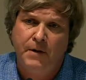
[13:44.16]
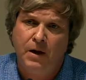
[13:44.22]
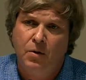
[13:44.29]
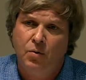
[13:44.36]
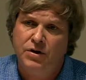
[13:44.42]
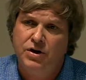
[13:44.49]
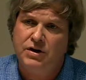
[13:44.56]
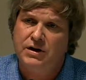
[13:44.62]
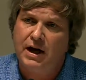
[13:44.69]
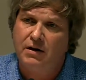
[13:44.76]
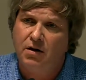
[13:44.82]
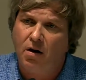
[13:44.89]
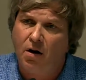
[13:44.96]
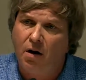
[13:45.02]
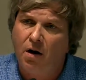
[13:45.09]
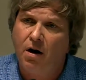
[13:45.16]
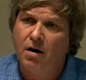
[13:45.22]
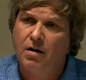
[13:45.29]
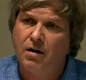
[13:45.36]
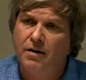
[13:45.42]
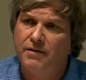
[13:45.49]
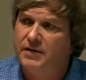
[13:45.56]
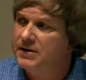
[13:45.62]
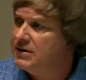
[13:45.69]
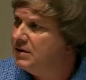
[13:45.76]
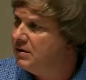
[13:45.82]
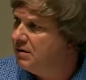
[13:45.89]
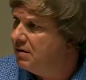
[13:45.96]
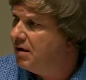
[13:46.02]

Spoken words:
which is at the heart of this